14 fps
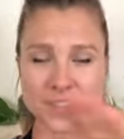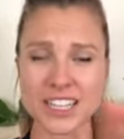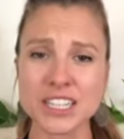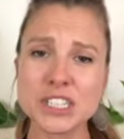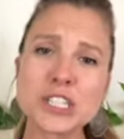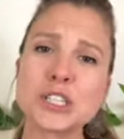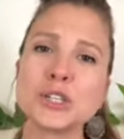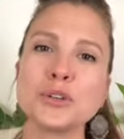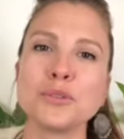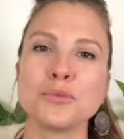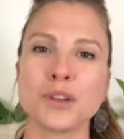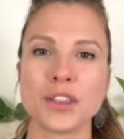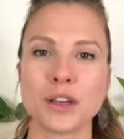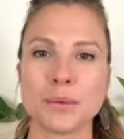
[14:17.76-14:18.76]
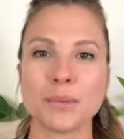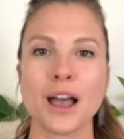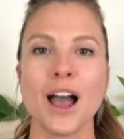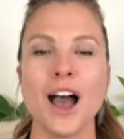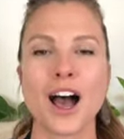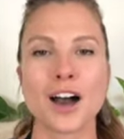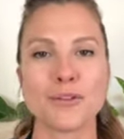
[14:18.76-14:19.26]
into the new rhythm
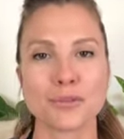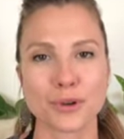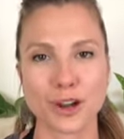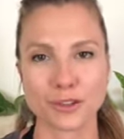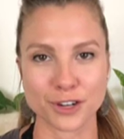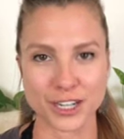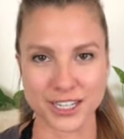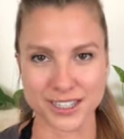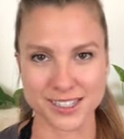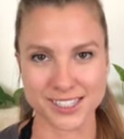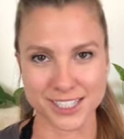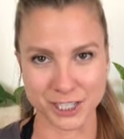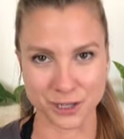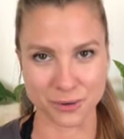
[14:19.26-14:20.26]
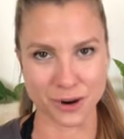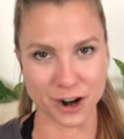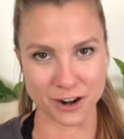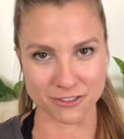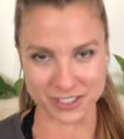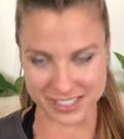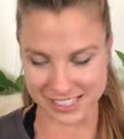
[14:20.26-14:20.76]
of wherever it is you
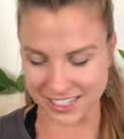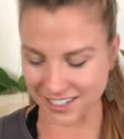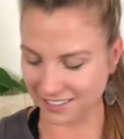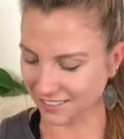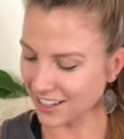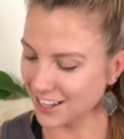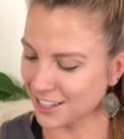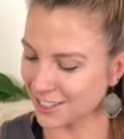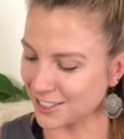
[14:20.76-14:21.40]
are visiting.